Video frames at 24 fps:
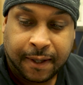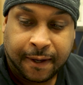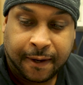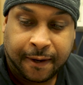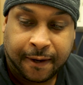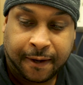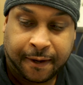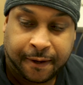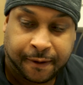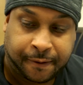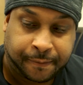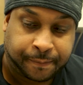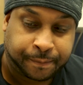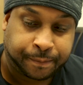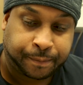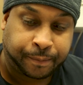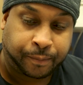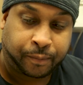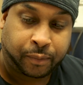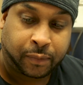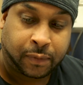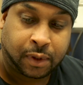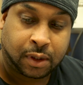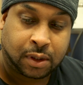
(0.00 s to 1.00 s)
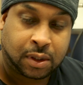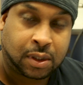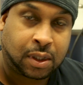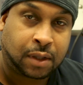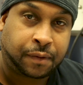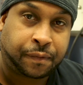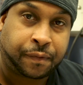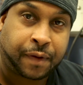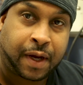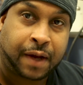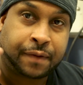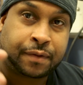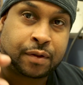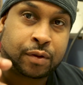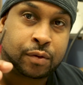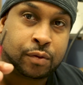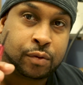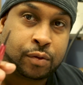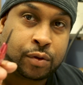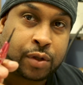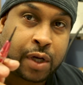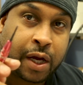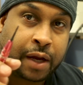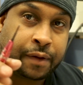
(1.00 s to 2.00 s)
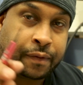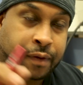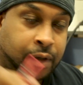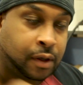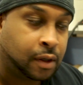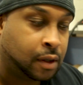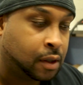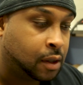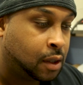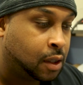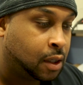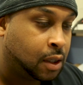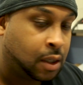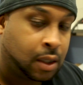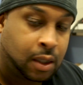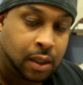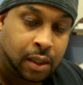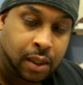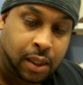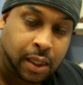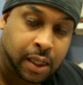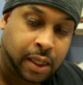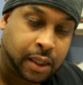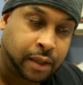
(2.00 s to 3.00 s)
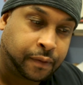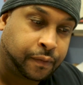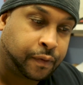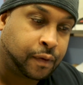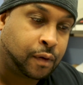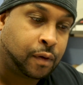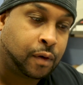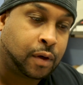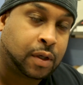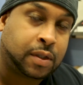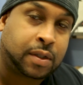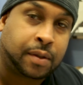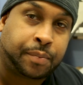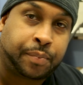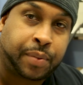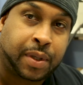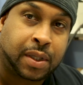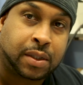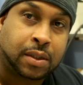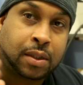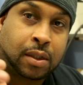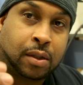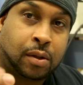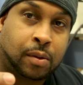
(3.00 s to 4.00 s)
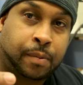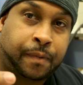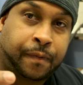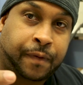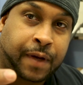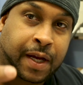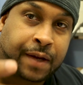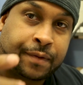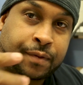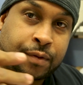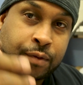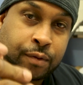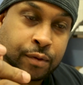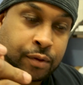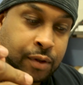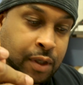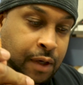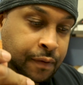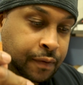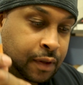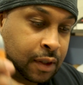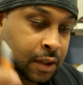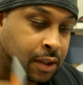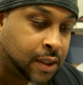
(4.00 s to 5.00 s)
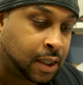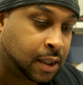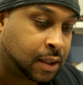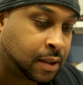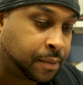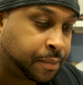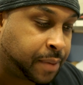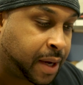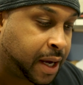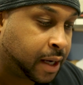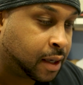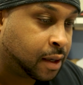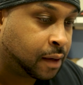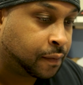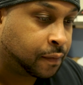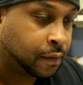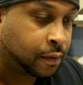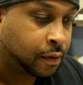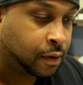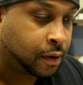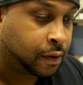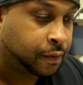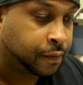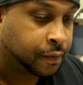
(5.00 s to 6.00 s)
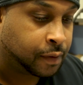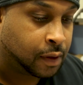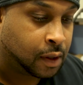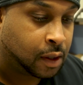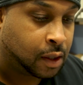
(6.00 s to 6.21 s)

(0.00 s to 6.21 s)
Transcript: T5 screwdriver, and of course a pentalobe 5 screwdriver to take the back cover off.